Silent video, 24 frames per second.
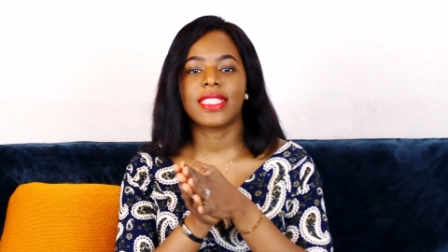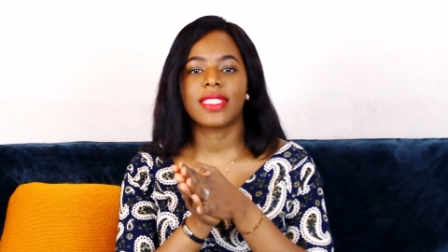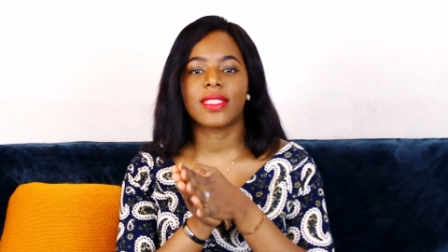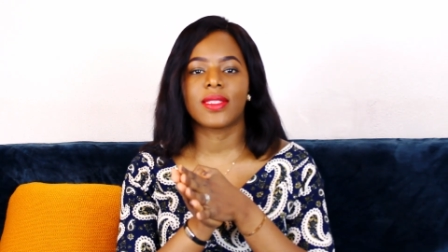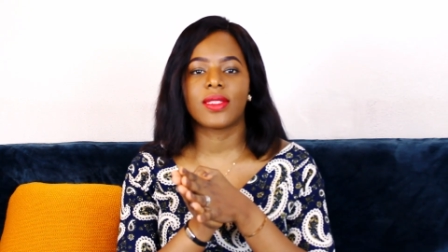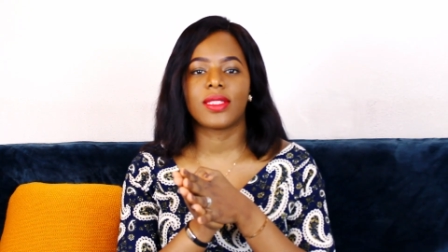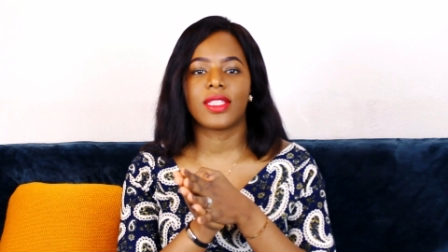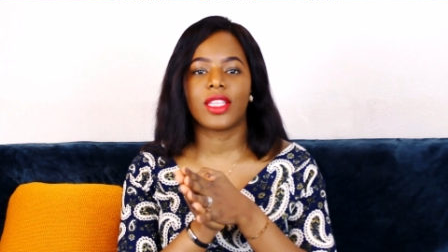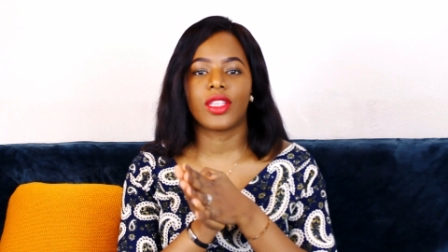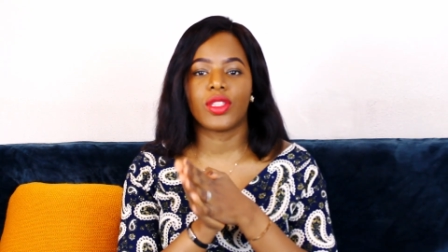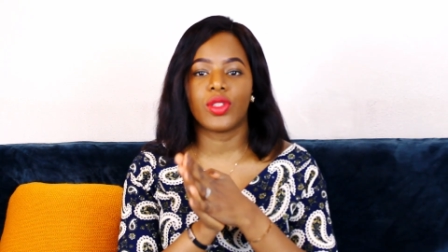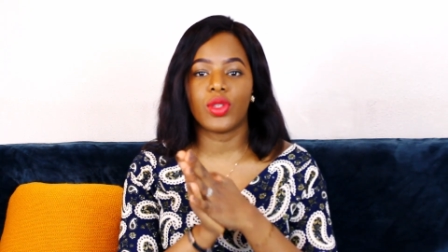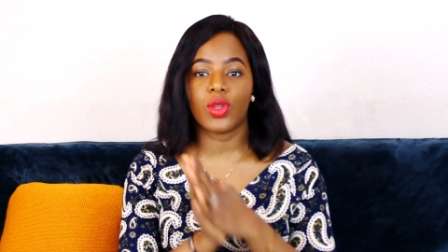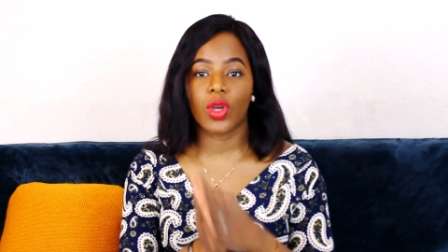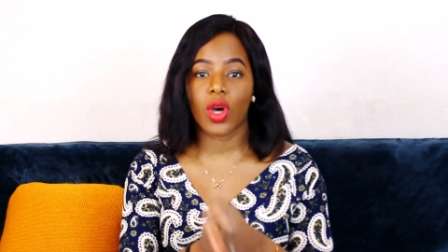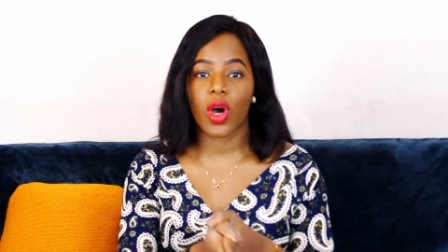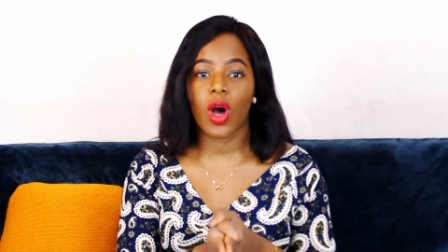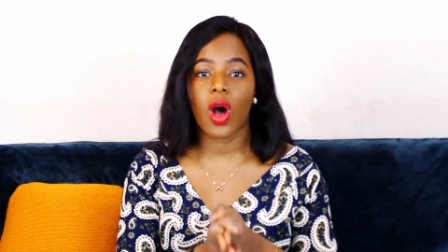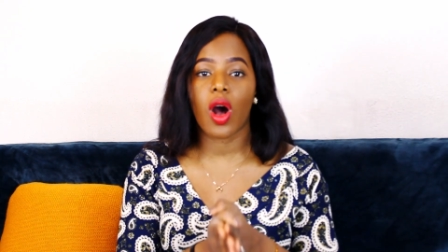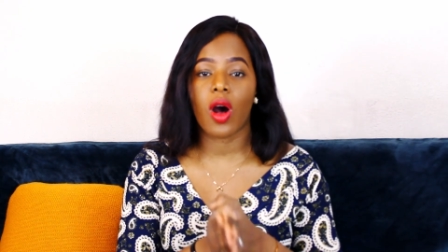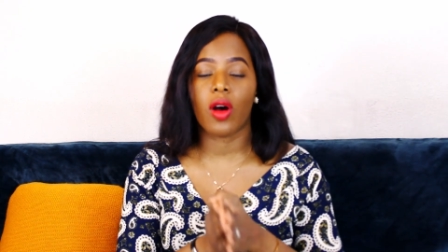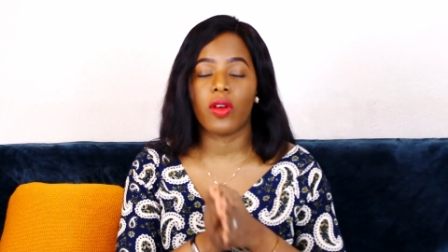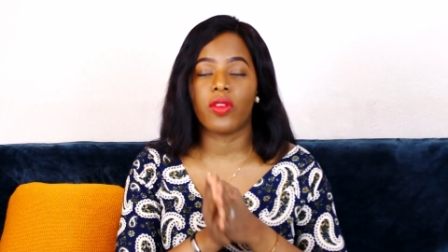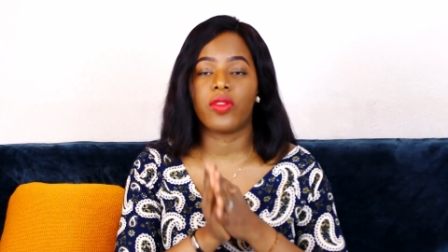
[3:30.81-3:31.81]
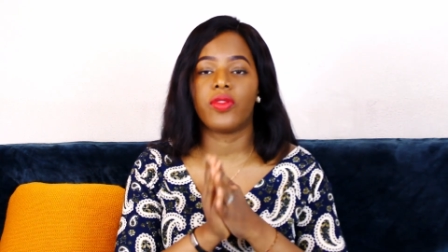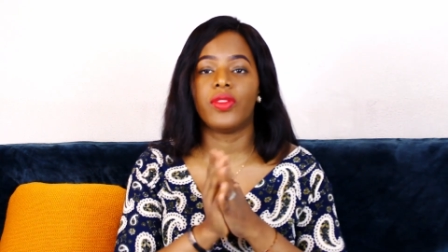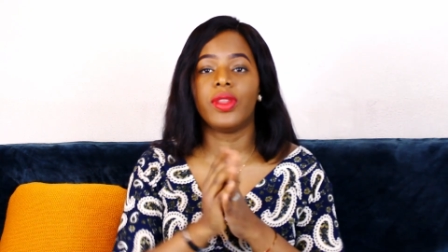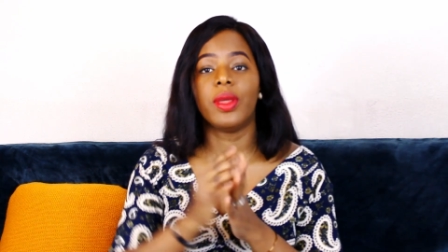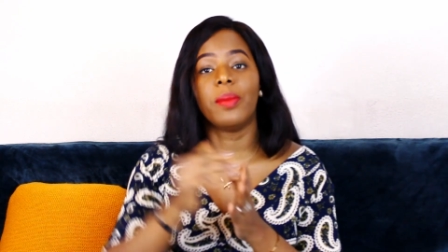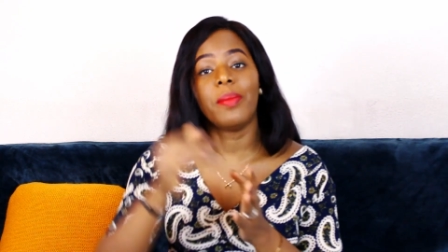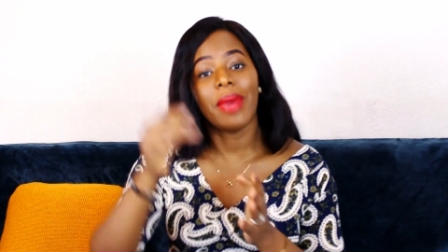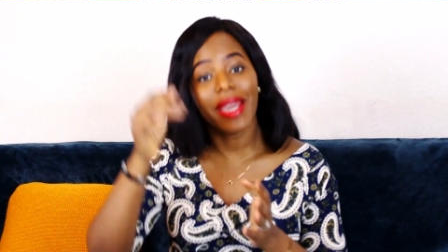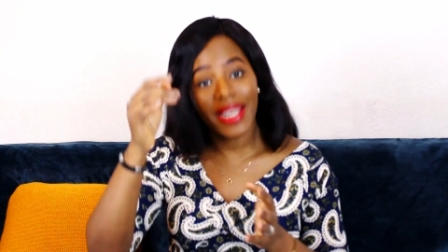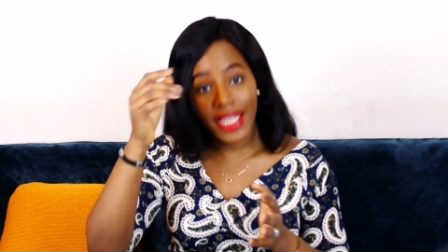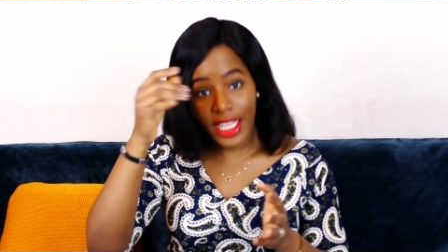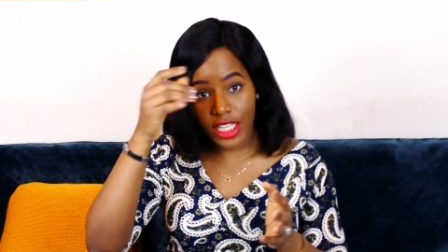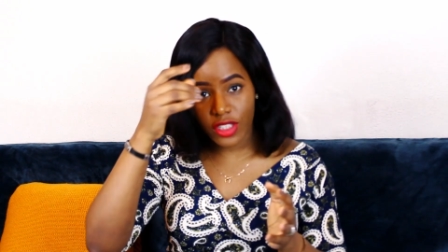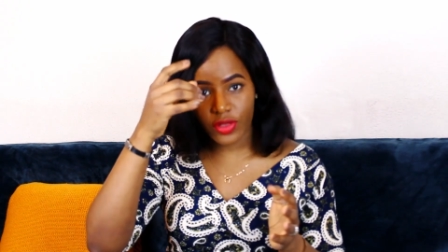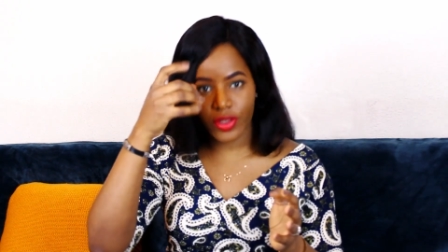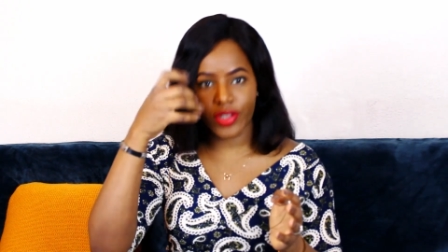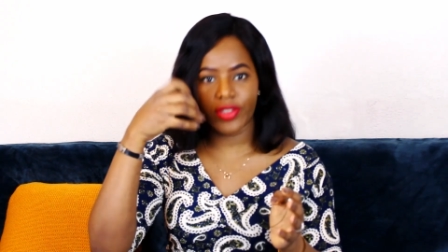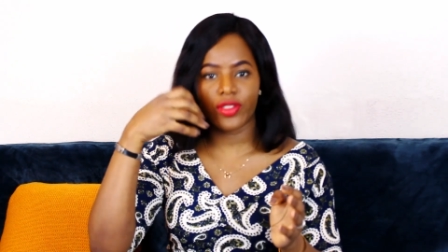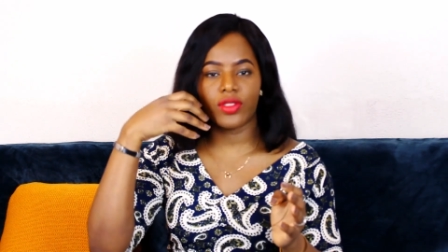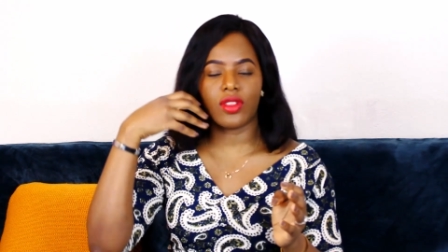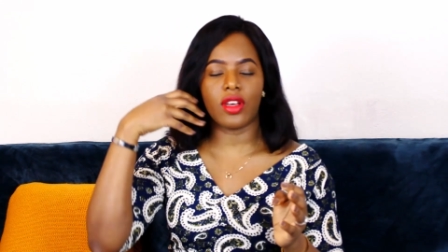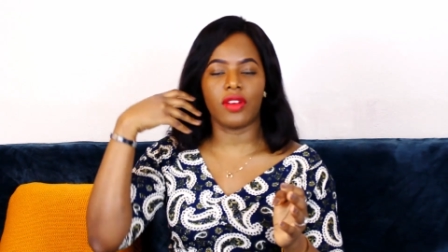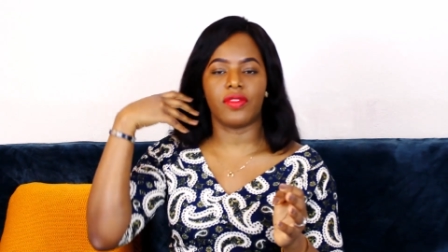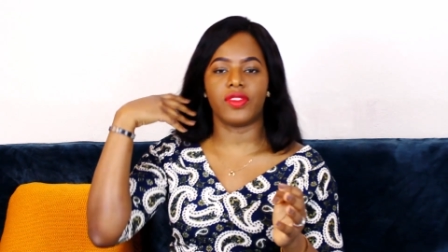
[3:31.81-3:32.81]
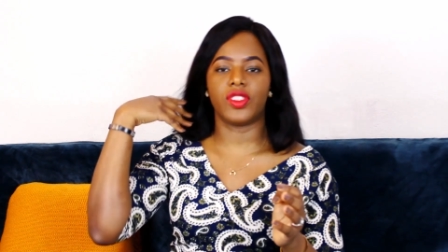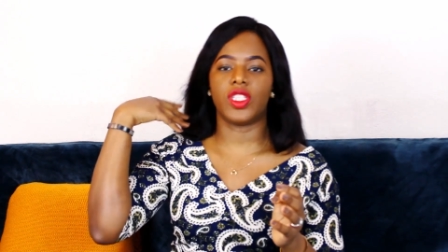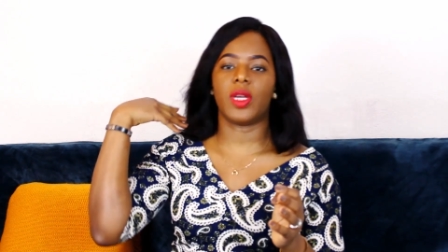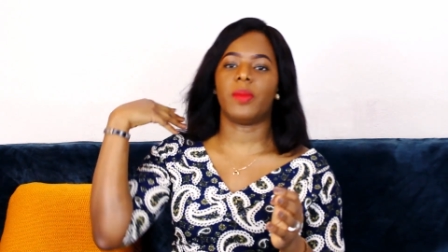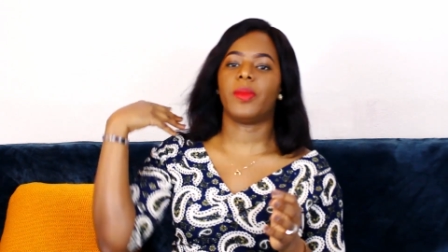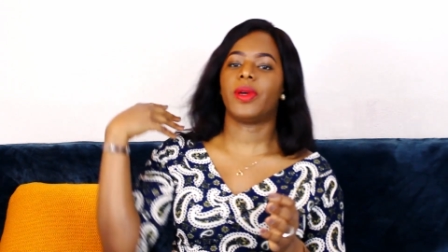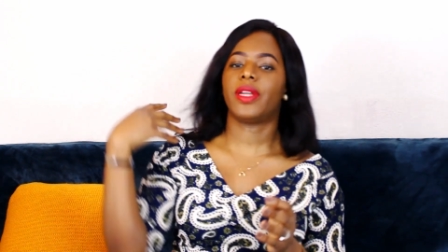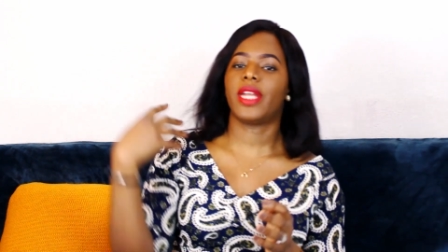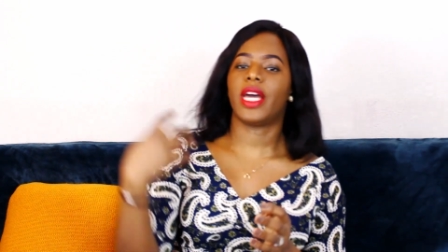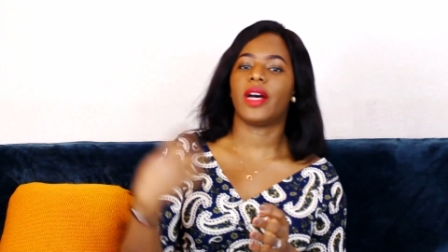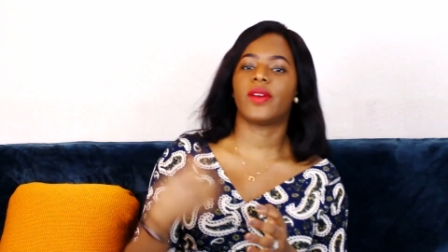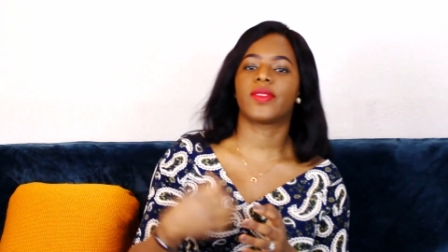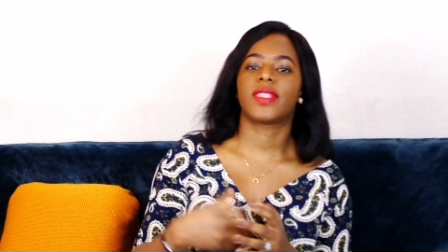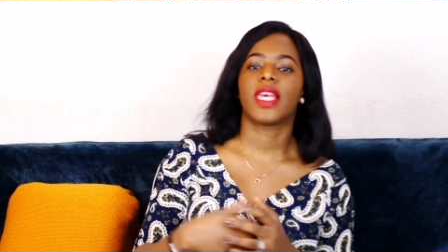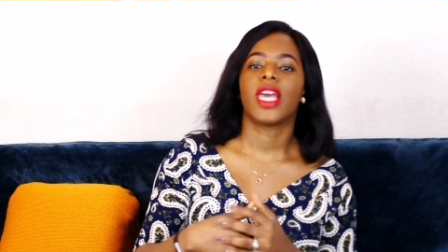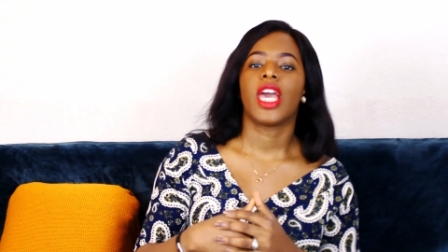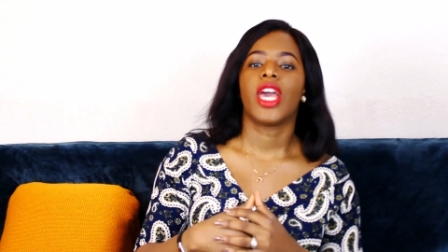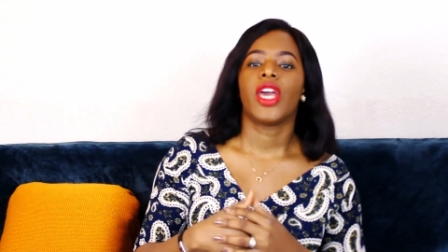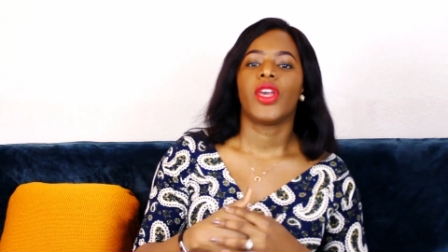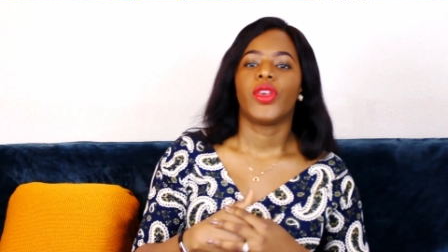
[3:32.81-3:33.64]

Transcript: to the door of the main entrance door of a German house,